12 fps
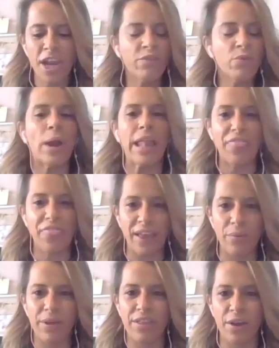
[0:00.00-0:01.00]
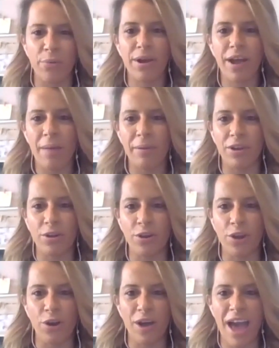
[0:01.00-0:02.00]
even want to think whether they were coming or
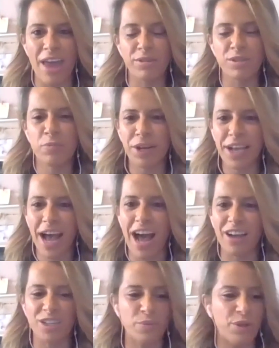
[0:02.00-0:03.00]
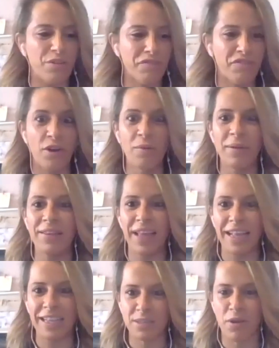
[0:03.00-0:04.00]
not. And it was pretty hard because when you're filming,
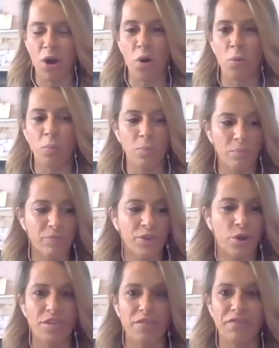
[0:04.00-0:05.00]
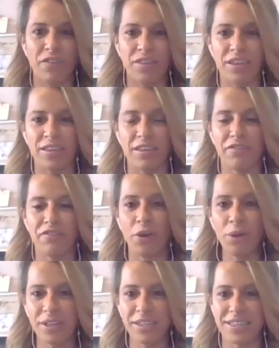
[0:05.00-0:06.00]
that's the whole, you know, the
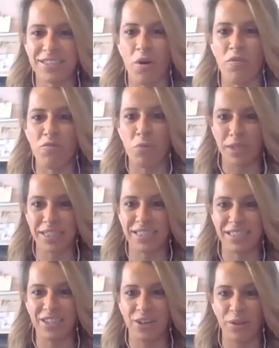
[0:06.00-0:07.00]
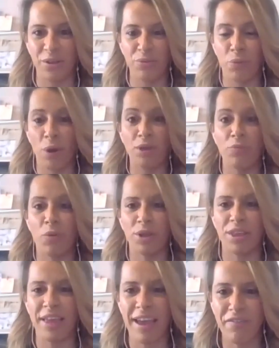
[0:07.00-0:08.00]
focus of what's, you know, what
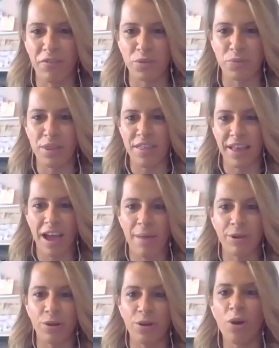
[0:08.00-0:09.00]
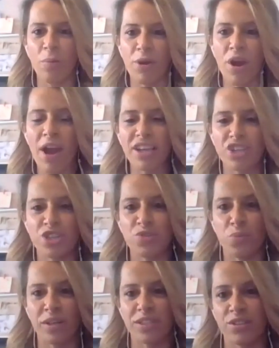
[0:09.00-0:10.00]
you're there for is whether they're coming or not. But I actually just
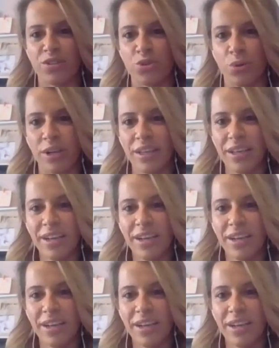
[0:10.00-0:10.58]
wanted to enjoy